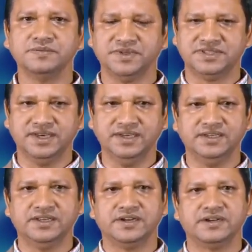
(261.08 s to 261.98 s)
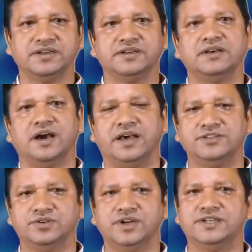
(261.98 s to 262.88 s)
with the
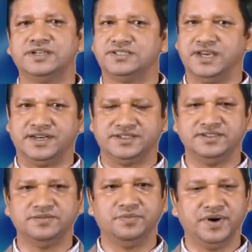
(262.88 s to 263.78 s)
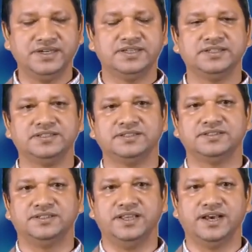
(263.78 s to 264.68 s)
isolated charges, but
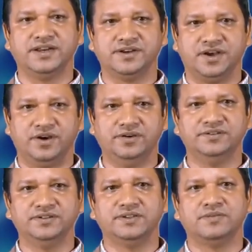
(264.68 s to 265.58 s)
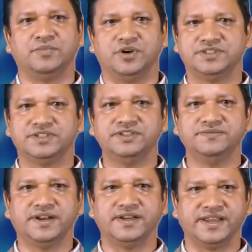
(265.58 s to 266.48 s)
they are now positive
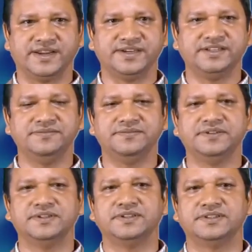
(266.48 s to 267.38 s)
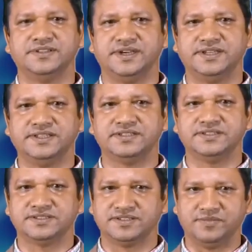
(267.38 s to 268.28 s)
and negative. That
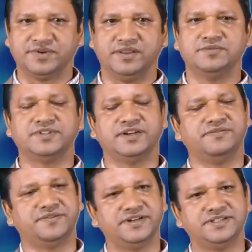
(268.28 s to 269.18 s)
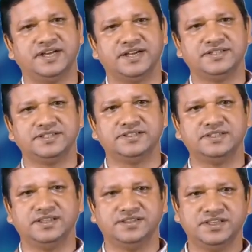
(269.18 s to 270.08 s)
is, sometimes the different charges.
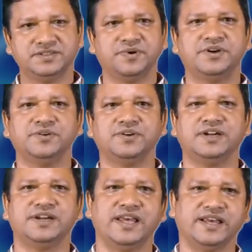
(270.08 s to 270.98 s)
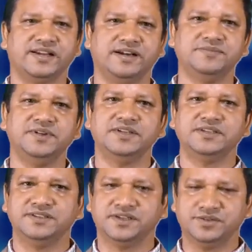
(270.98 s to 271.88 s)
In this particular diagram,
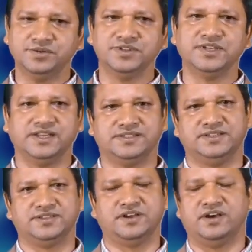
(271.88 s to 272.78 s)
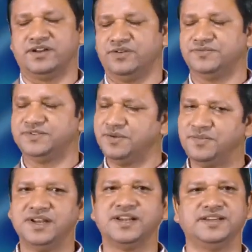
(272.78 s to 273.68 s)
the two charges are of
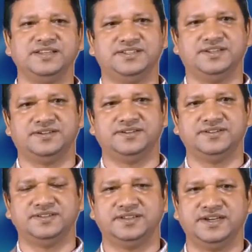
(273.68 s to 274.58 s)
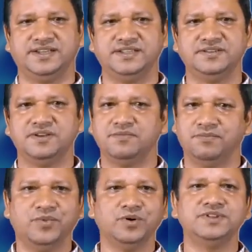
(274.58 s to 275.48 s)
similar nature. That is,
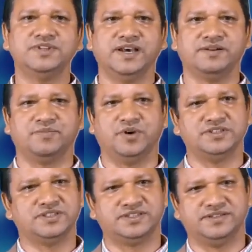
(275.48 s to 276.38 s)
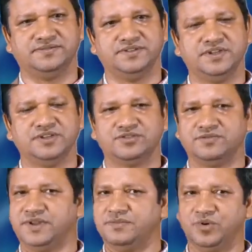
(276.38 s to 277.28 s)
both they are positive. So
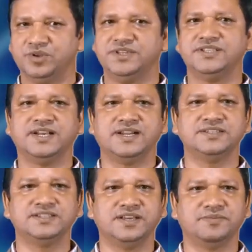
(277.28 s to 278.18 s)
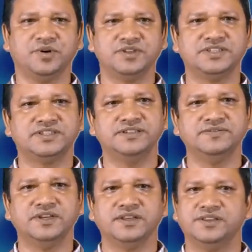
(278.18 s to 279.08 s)
when both the charges are
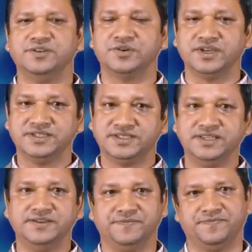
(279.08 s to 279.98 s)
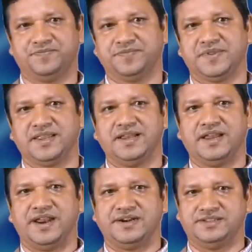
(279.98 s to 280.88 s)
positive, you can see
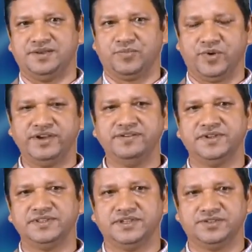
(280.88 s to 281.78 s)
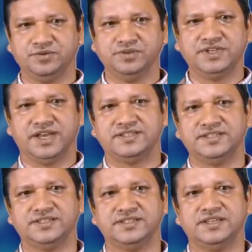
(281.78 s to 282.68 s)
at the point when the two
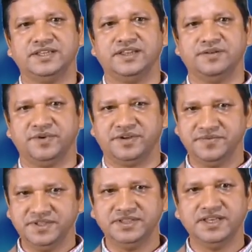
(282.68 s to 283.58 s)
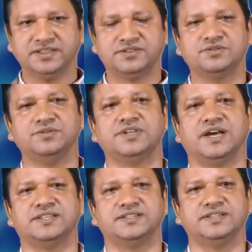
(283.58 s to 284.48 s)
charges, in between the two
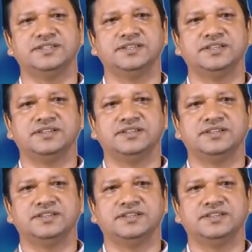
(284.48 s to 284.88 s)
charges,